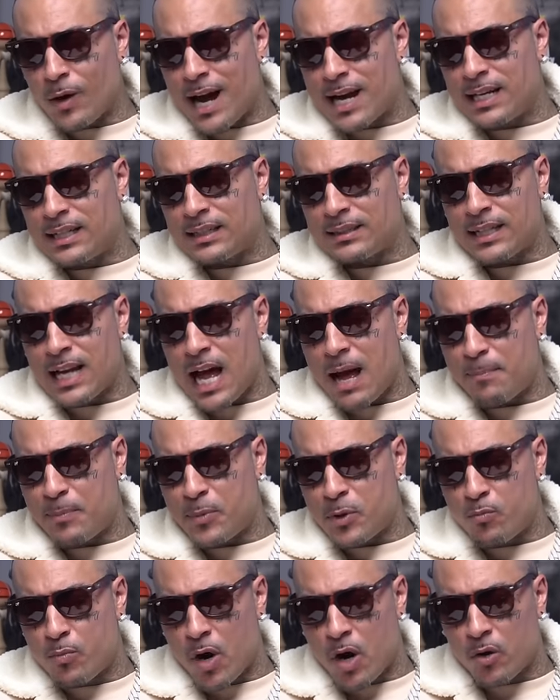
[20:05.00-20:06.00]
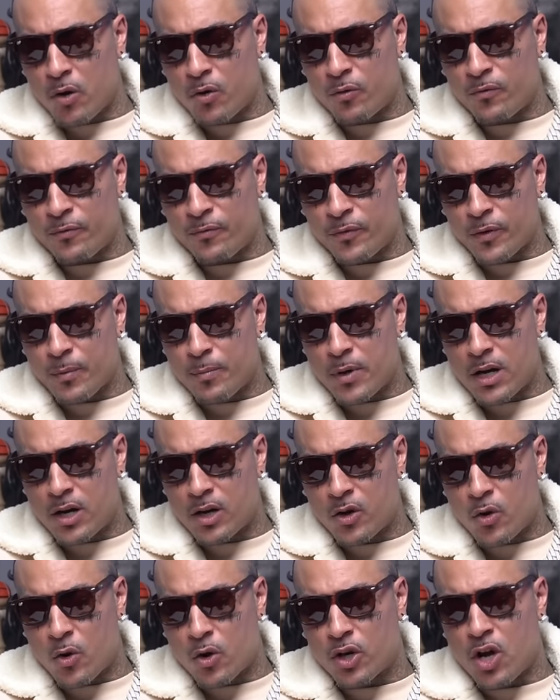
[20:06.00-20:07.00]
to stop you, bro, from uh,
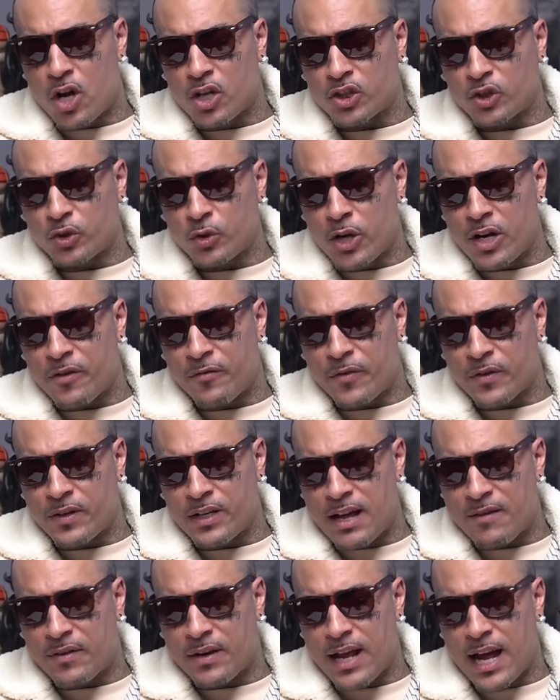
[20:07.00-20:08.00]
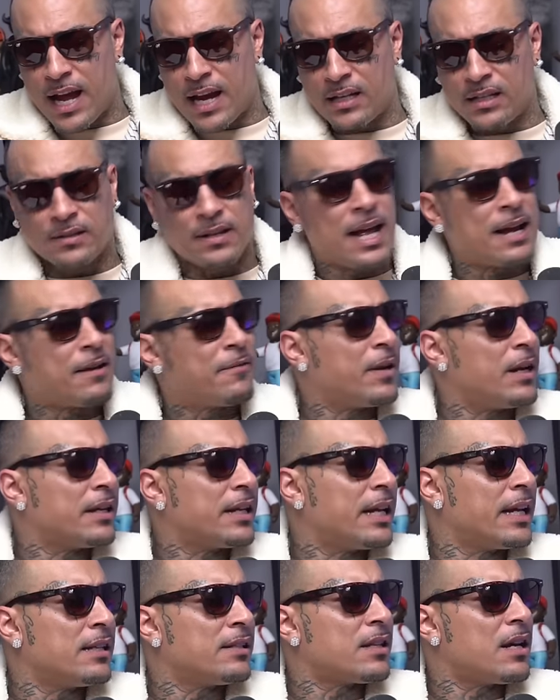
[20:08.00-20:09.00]
going to Australia for Devin Haney's like
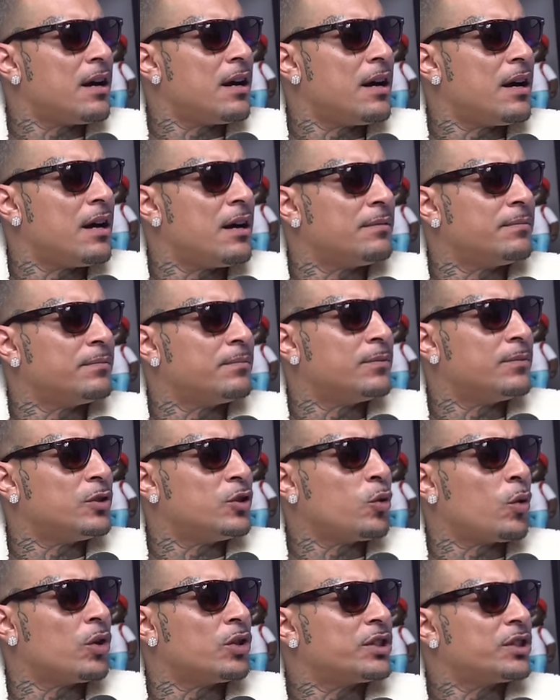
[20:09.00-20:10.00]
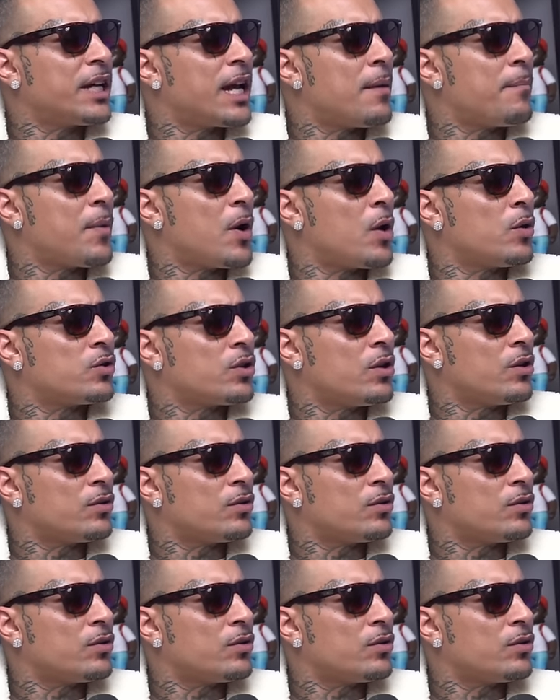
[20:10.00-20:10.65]
against uh George Kambosos,